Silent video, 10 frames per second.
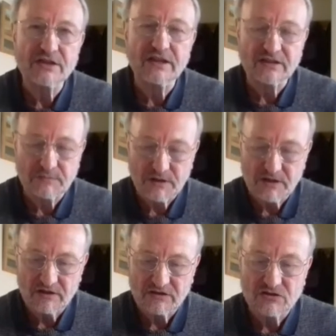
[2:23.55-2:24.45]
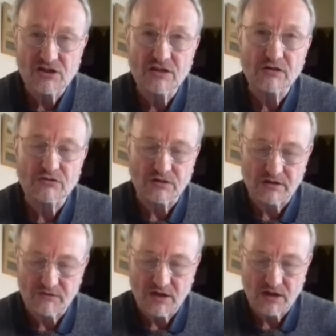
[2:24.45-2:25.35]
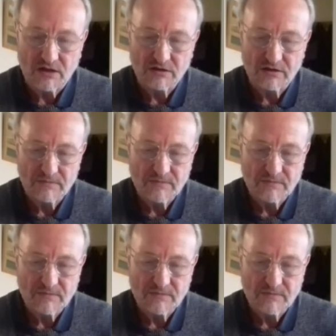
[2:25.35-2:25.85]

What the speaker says: dispersed children of God.